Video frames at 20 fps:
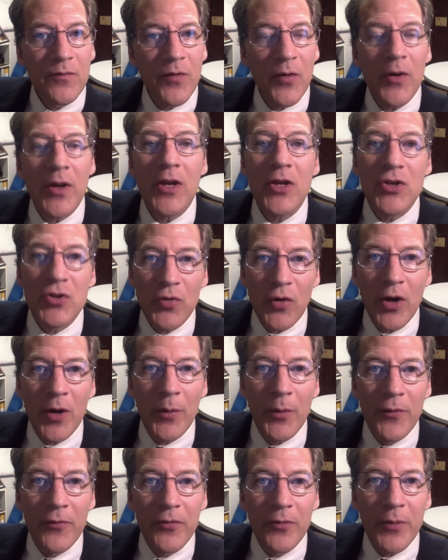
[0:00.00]
very
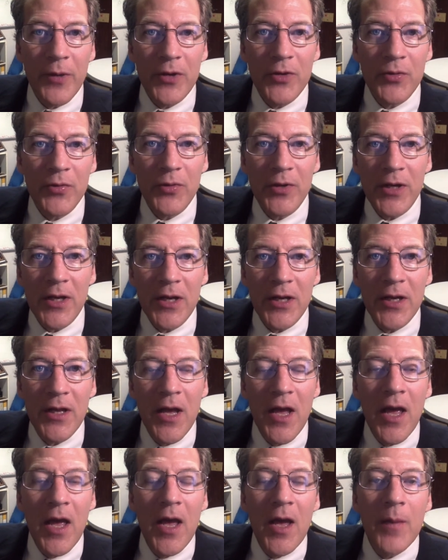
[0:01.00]
enjoyable for me to read
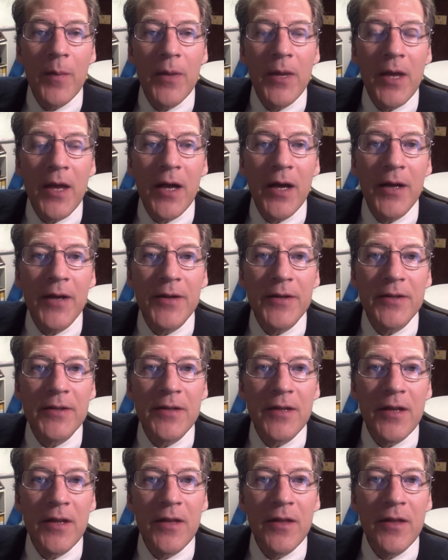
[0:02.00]
because